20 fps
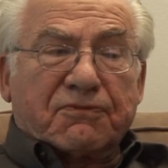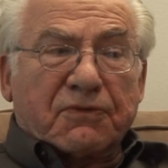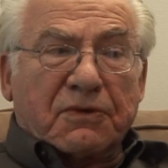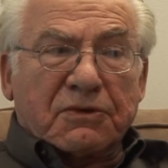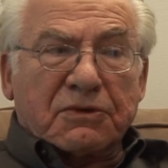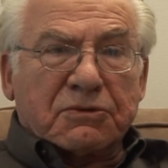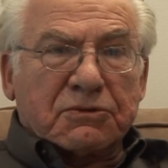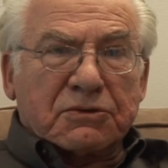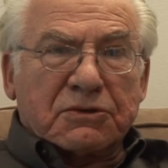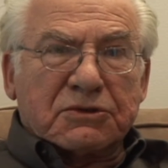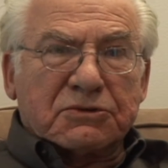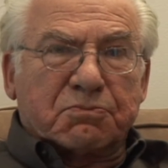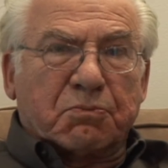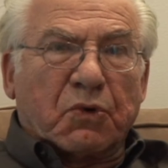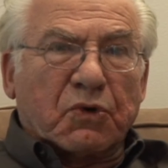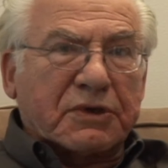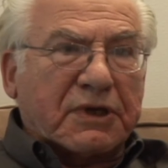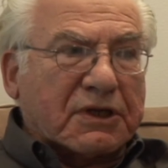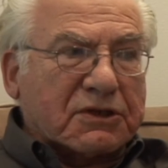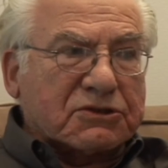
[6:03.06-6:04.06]
his
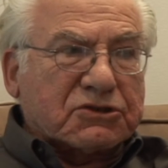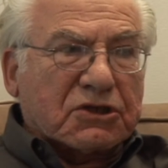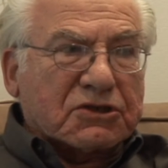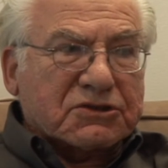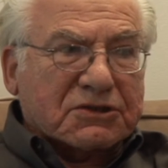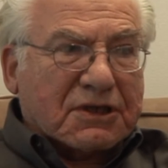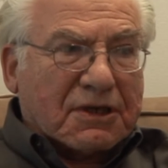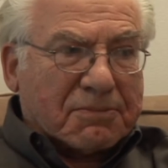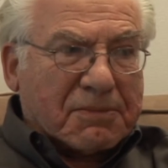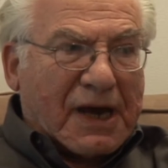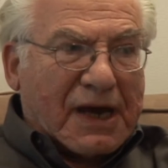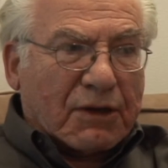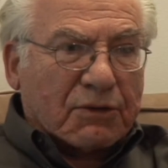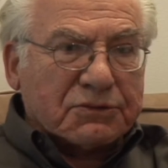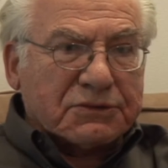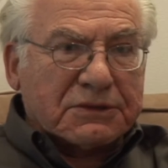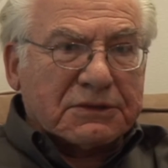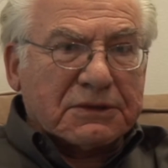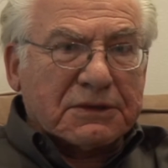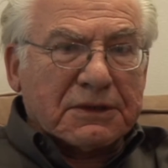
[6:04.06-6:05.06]
book had just come
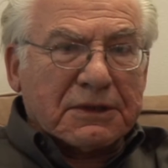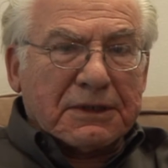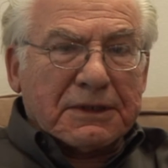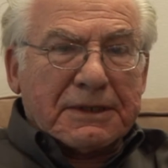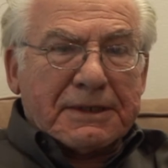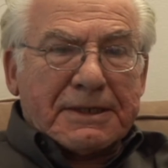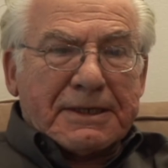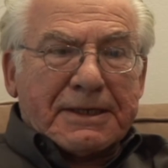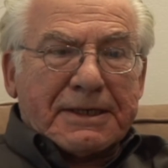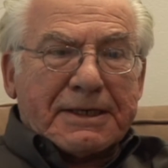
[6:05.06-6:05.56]
out, mm.